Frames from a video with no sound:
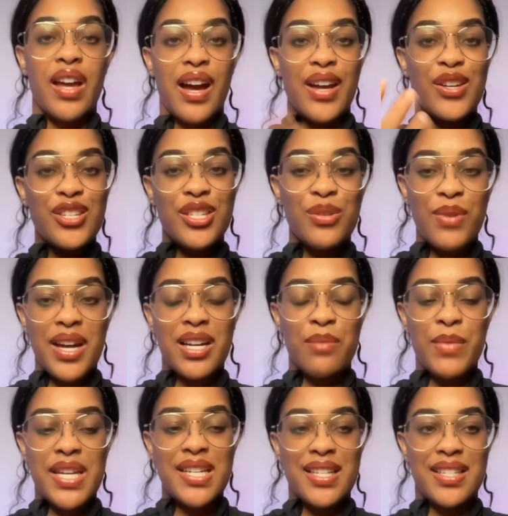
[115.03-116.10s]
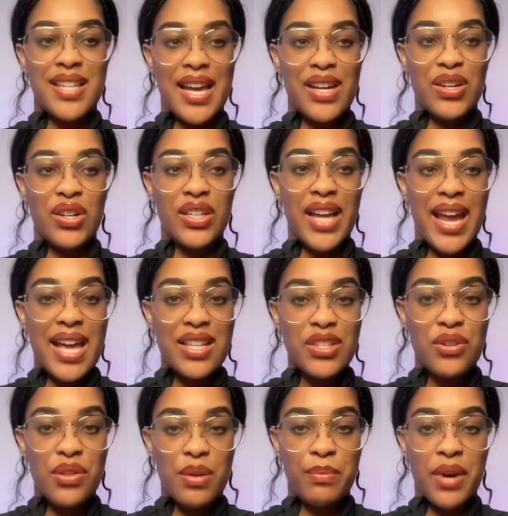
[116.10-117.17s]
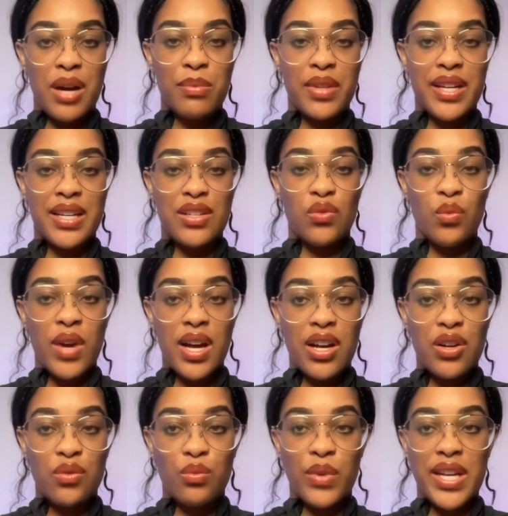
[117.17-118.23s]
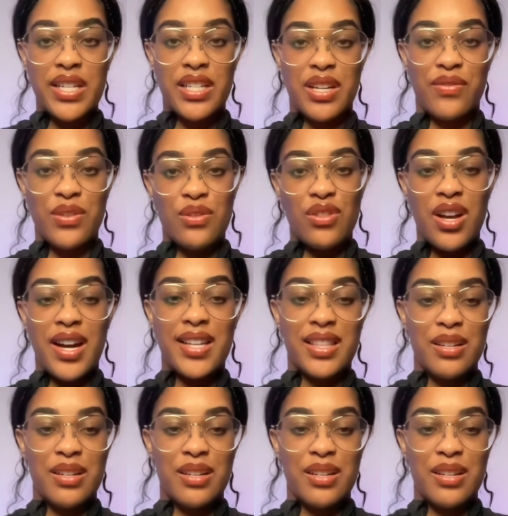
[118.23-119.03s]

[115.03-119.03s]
I used to recommend a site called Answer the Public as well, which if you look at